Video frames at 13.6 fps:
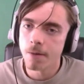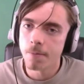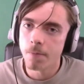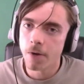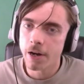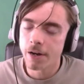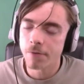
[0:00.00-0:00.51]

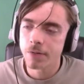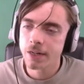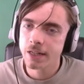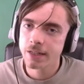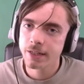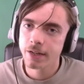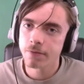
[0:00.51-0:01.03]
But when
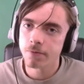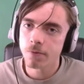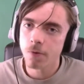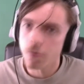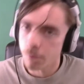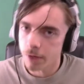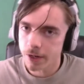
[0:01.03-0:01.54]
he said
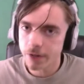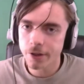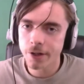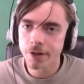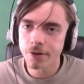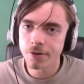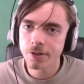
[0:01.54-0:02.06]
"what are
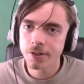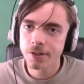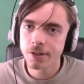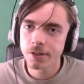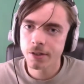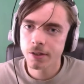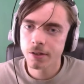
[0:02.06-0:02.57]
those?"
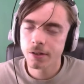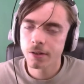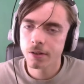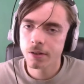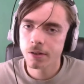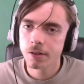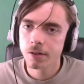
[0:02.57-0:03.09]

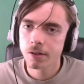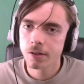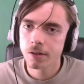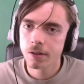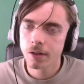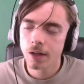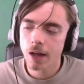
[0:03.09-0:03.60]

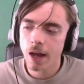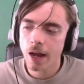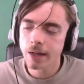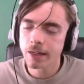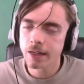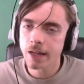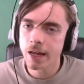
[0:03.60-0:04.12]
and
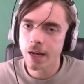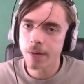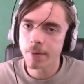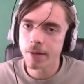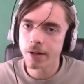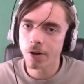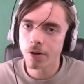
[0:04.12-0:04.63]
then him
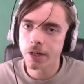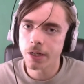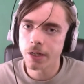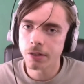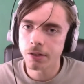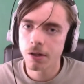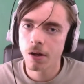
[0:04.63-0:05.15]
and all
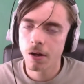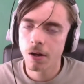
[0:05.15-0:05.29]
his